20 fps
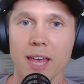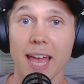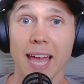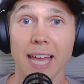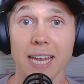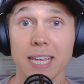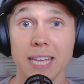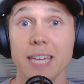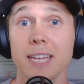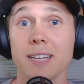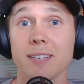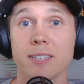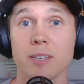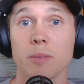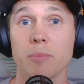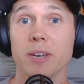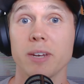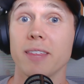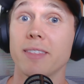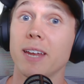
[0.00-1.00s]
and he is
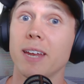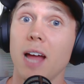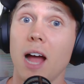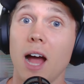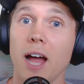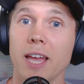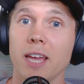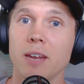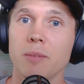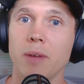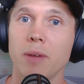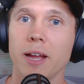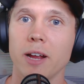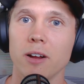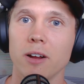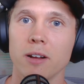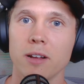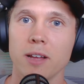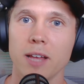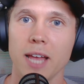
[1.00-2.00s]
somebody that I
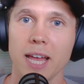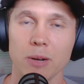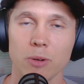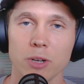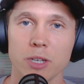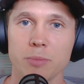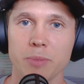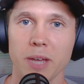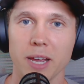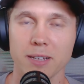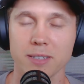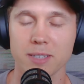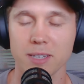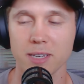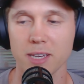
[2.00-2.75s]
admire and respect.